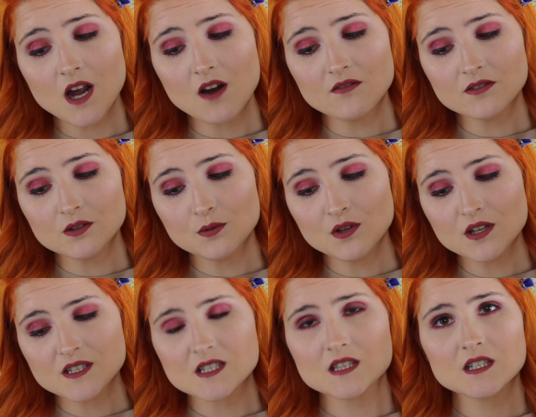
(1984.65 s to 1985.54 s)
comfortable.
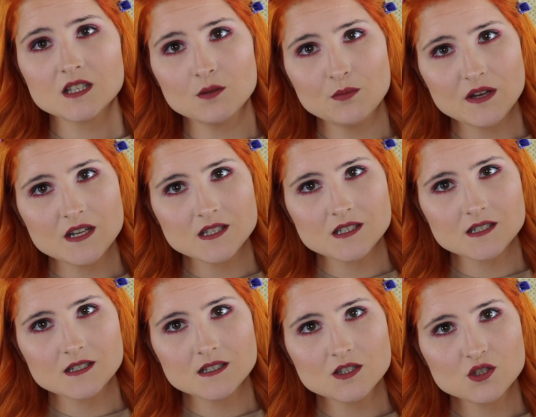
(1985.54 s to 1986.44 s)
It's a little bit,
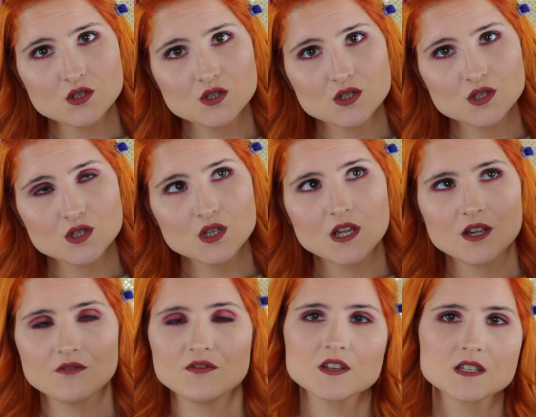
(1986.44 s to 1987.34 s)
like
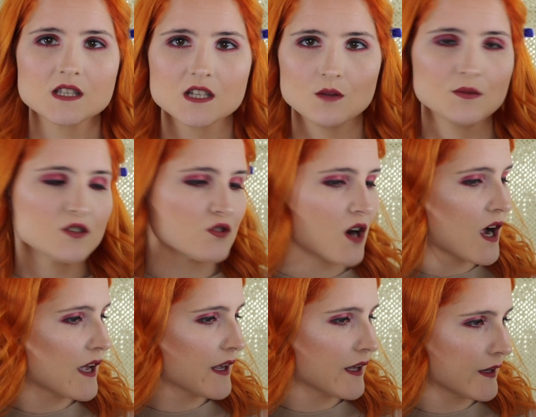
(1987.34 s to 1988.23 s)
it feels a little bit
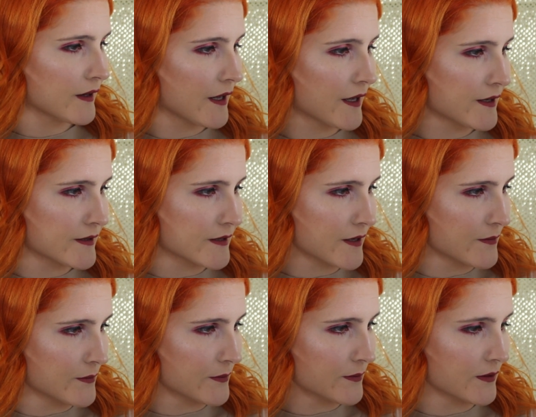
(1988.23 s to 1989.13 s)
drying, like
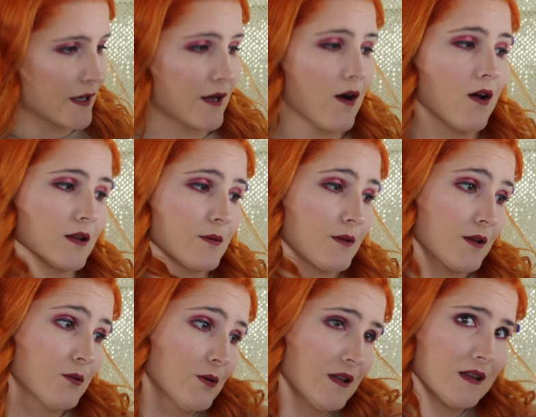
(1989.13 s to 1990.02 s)
all
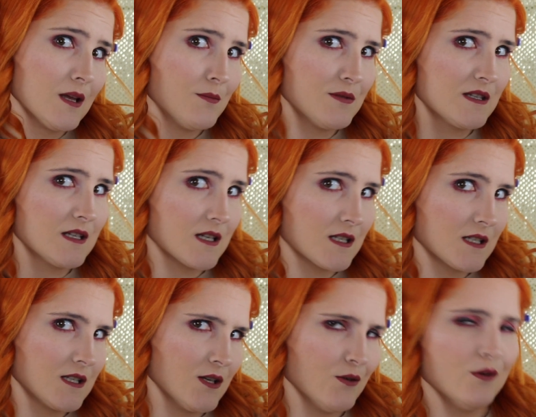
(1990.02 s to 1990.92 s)
liquid
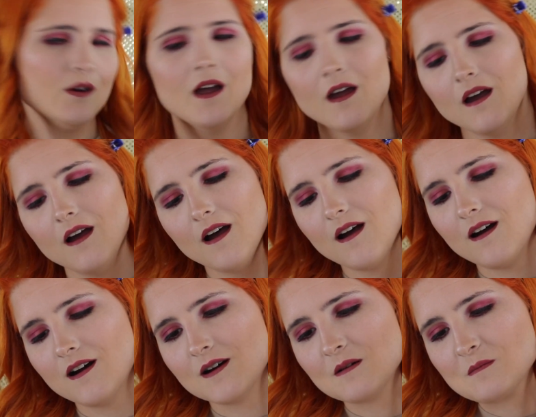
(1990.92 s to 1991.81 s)
lipsticks do.
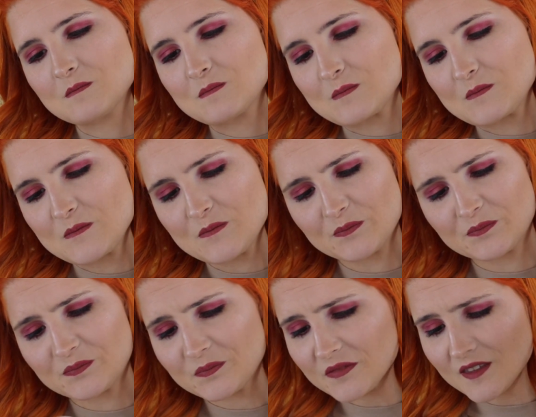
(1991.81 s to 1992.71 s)

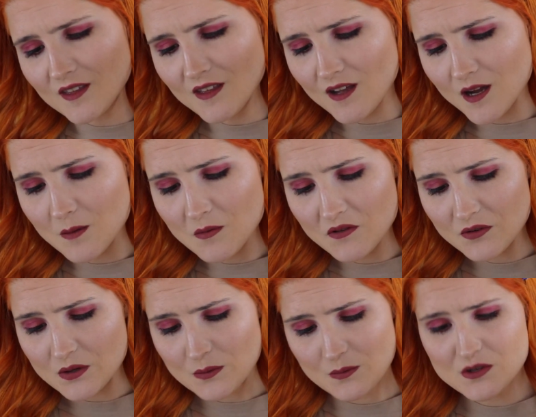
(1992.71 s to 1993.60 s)
But
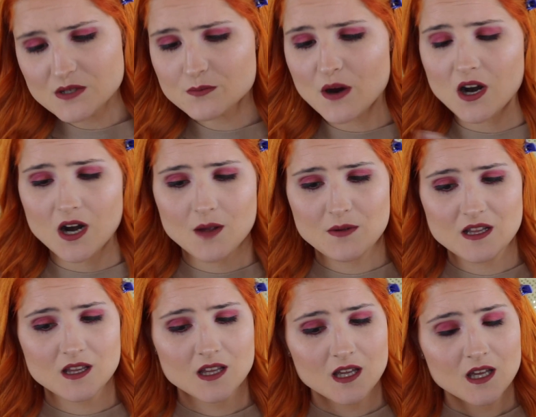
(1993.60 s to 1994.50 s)
for the most part, I
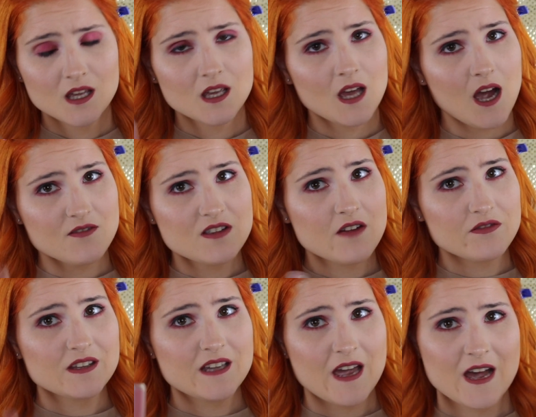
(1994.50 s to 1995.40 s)
mean, I've
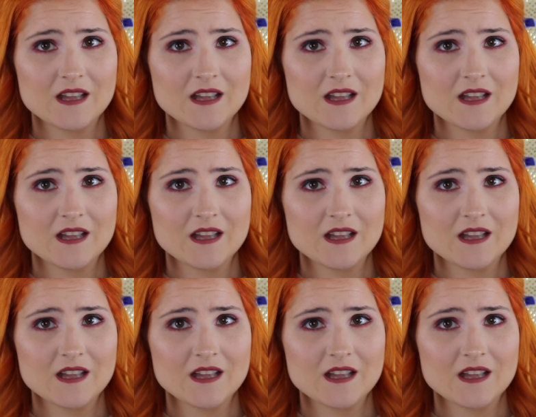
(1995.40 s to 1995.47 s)
definitely